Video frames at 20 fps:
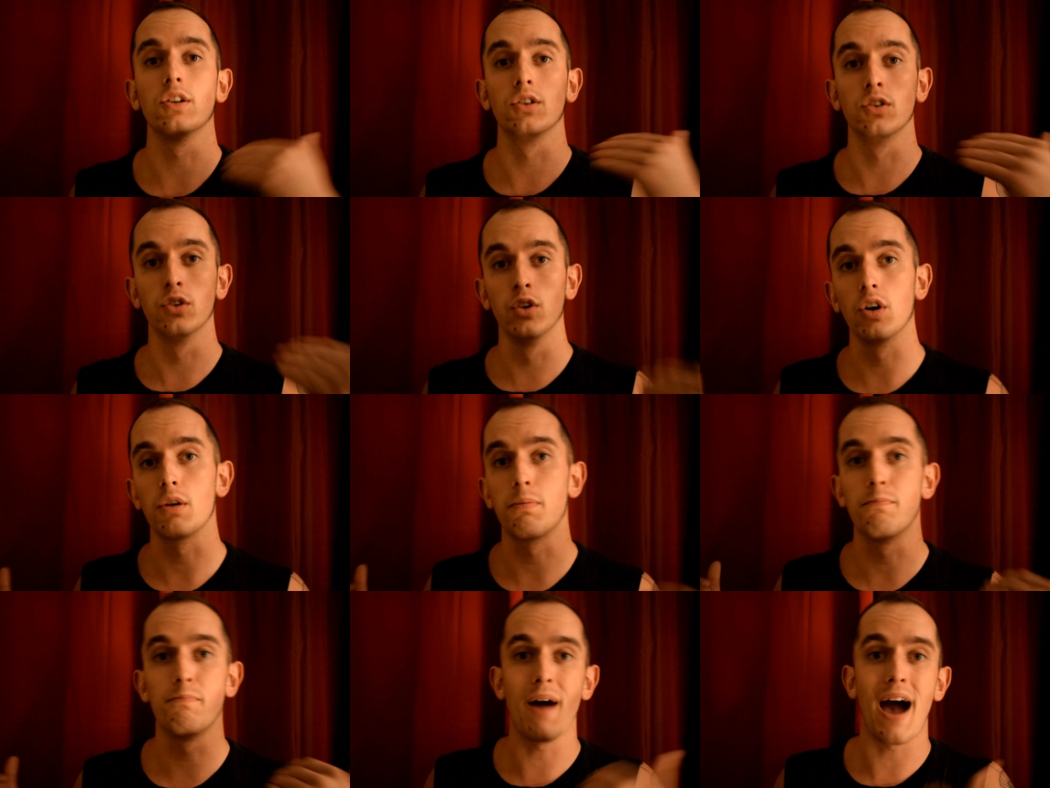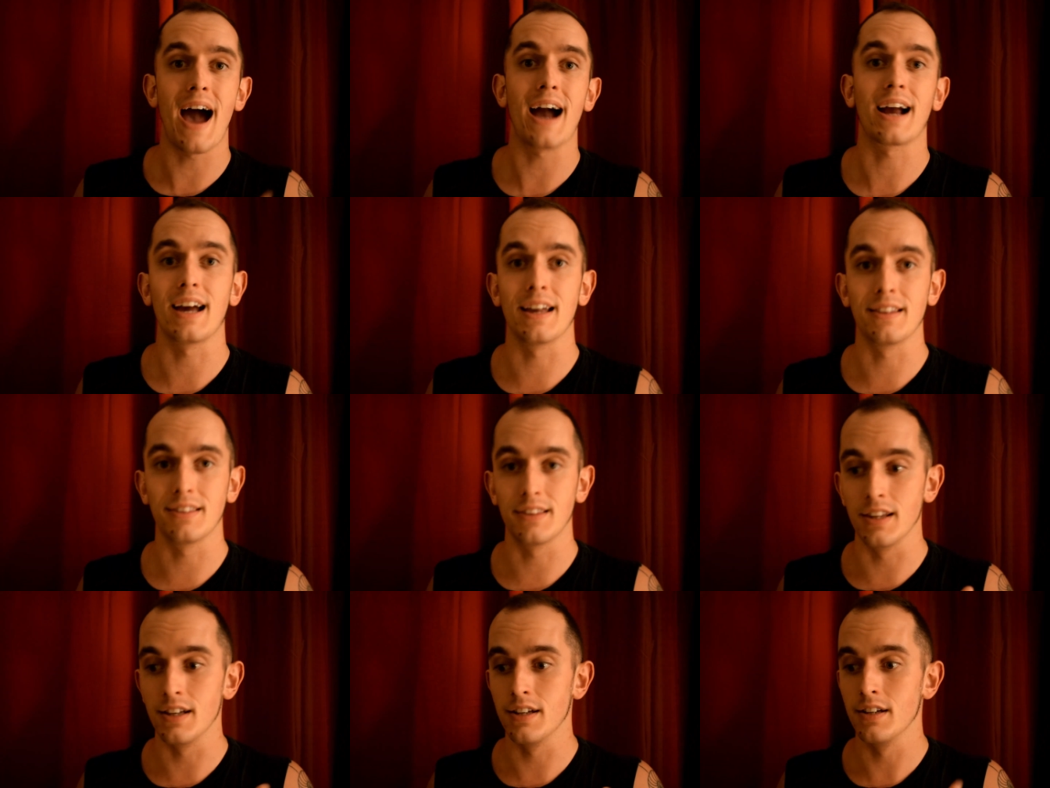look back
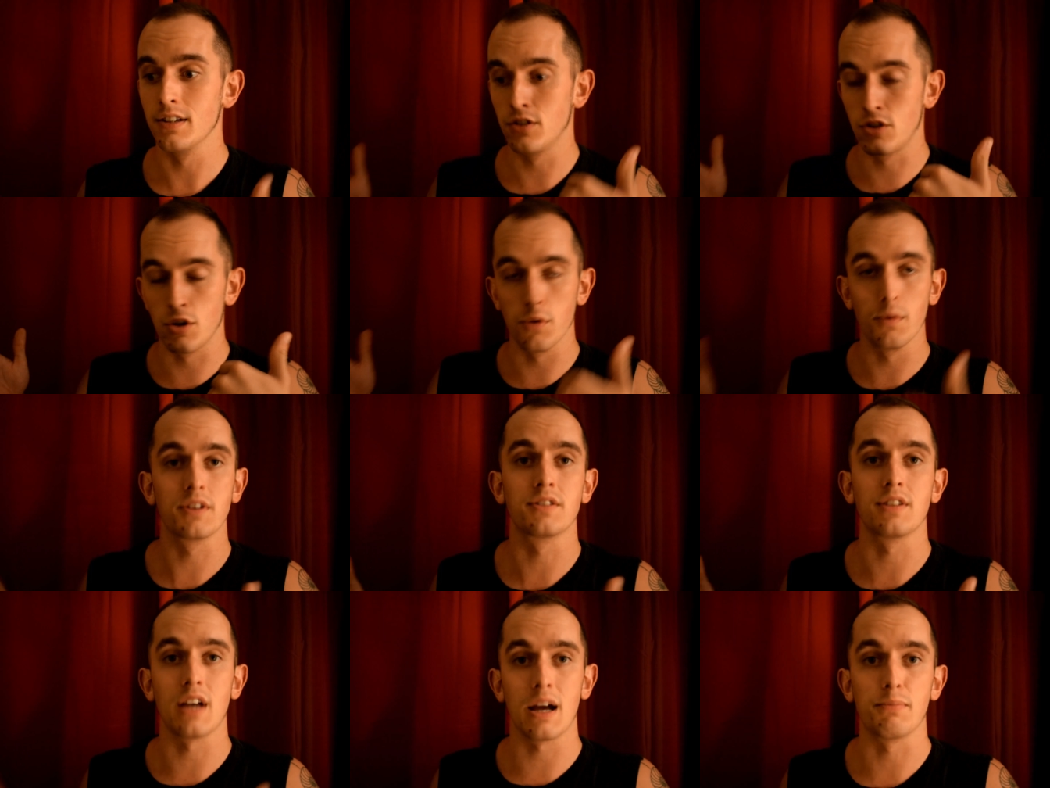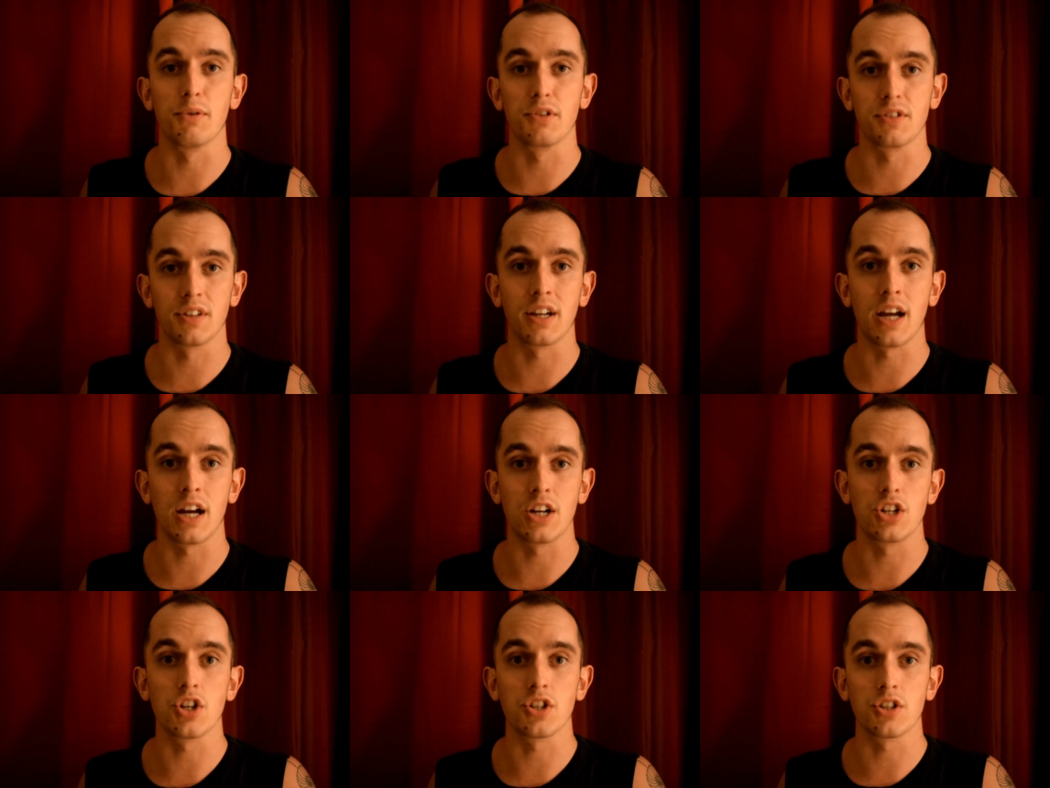at the two examples that
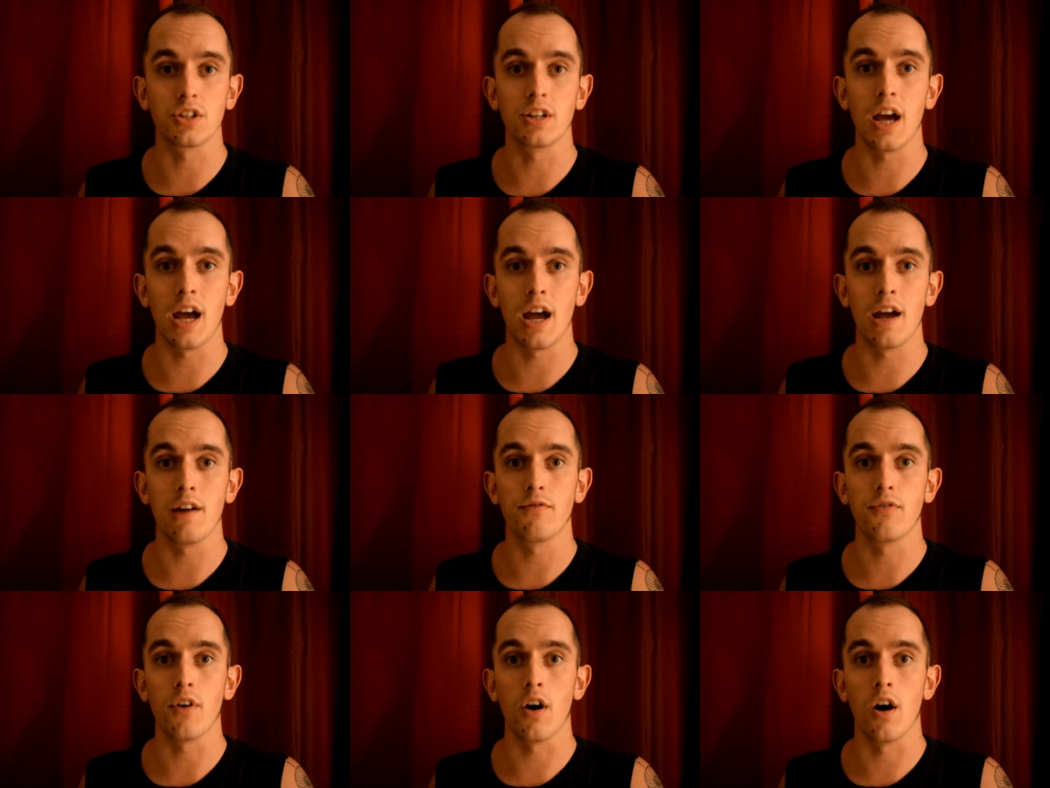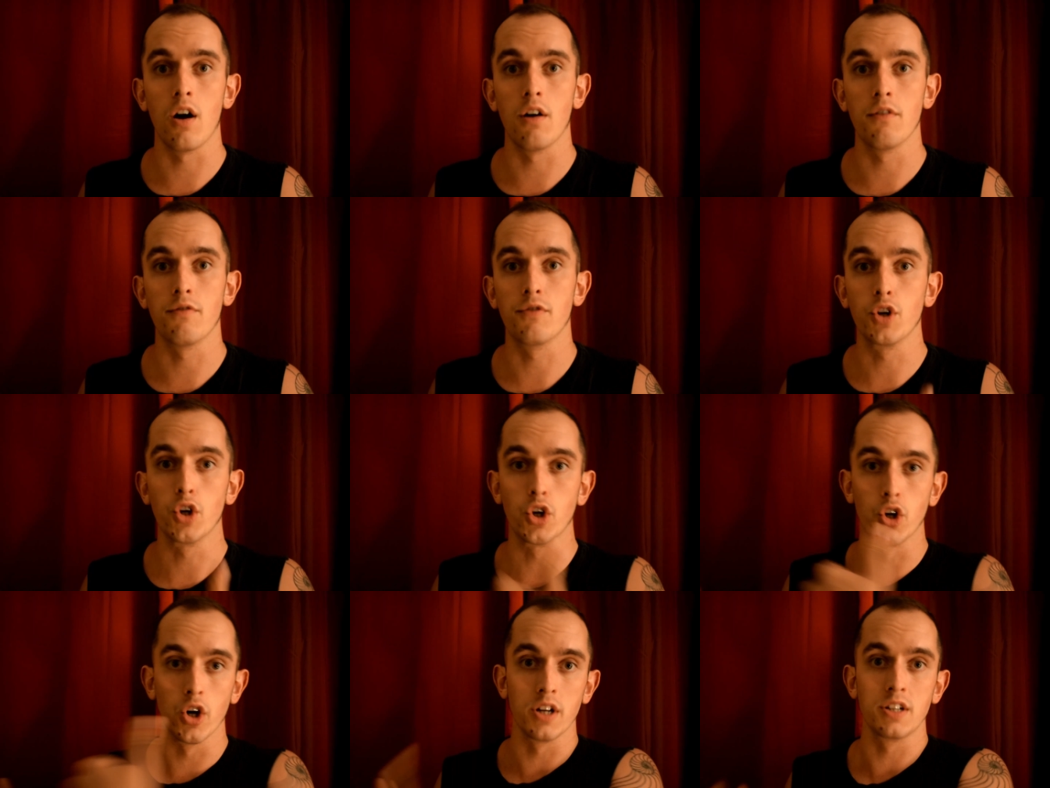I just gave
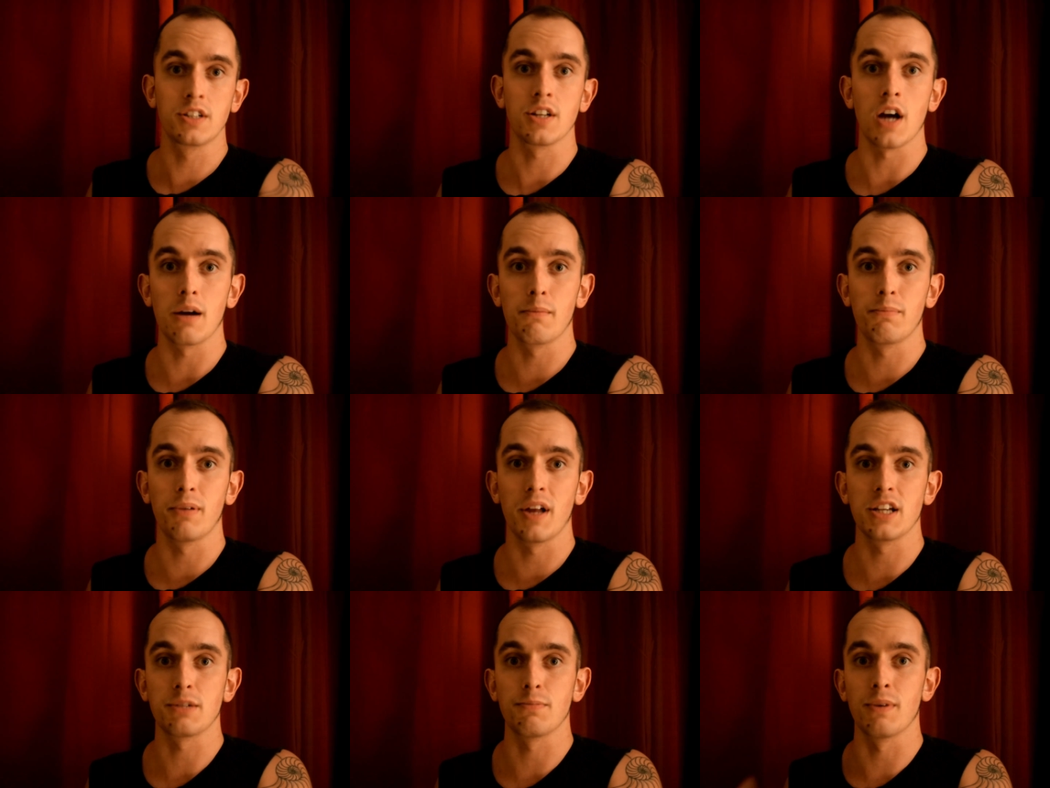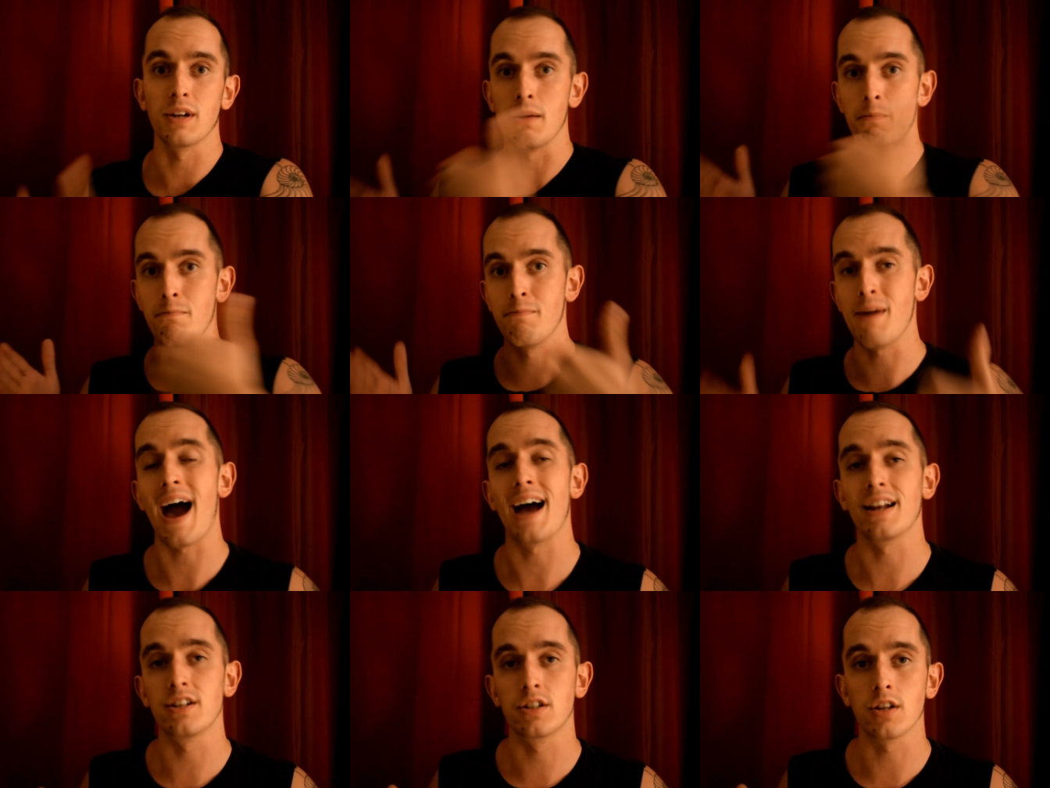of good tongue placement and
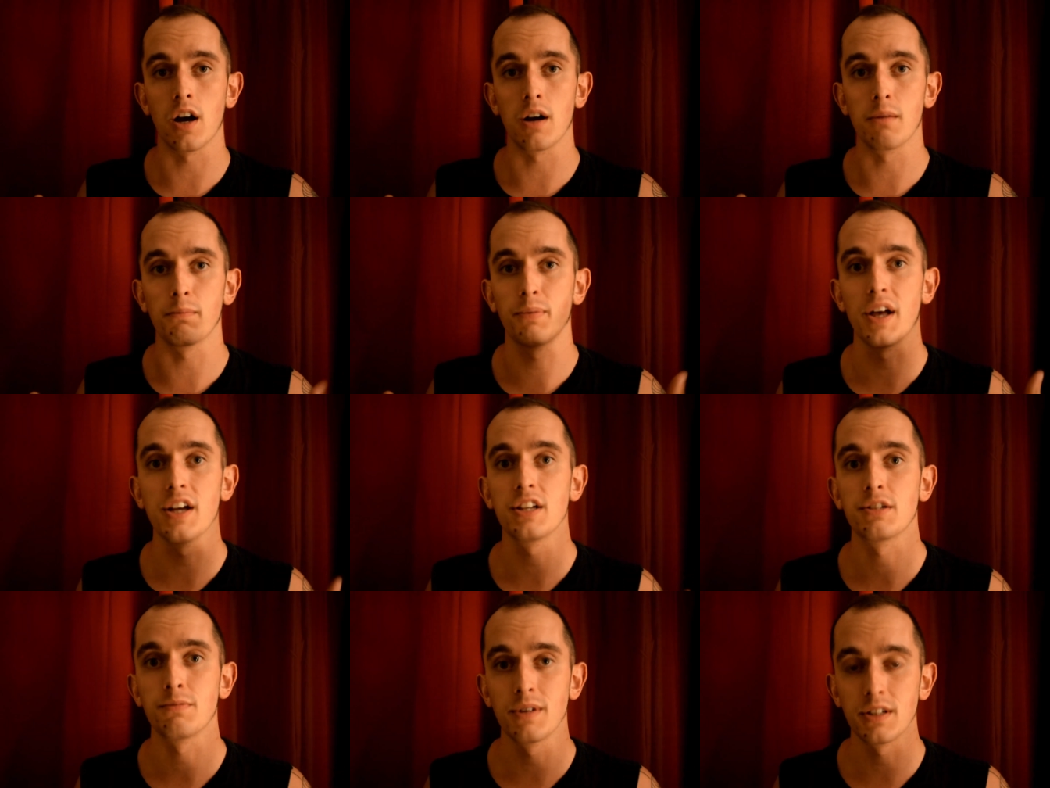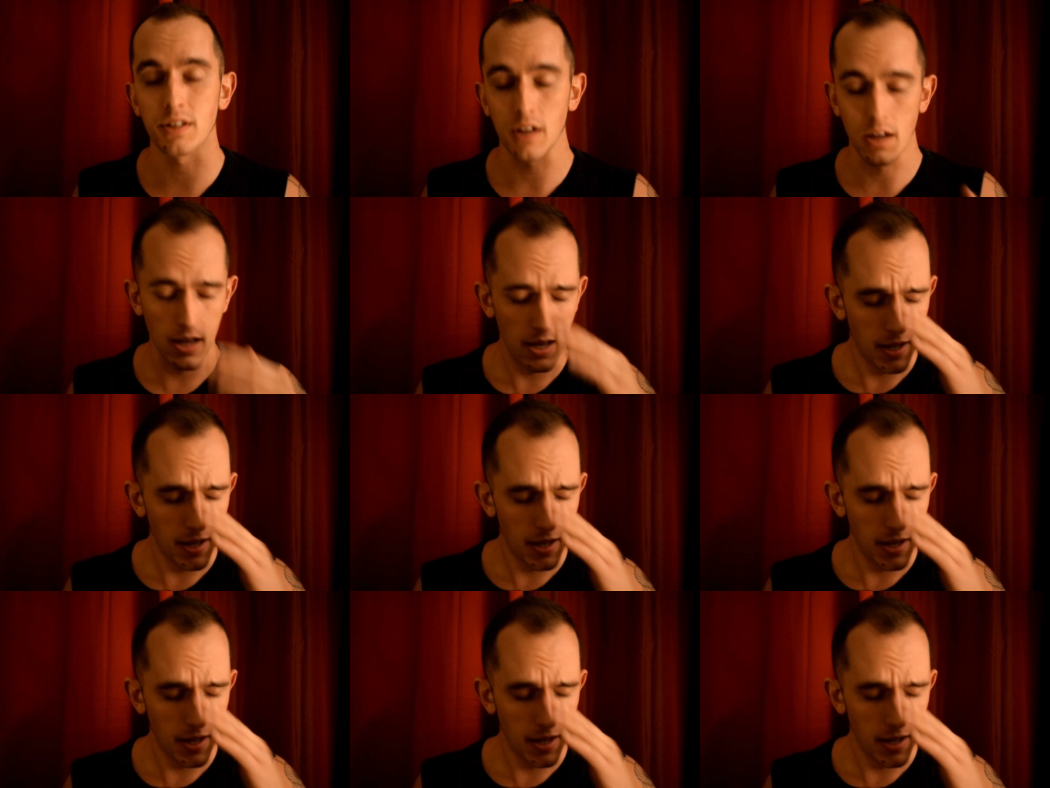bad tongue placement,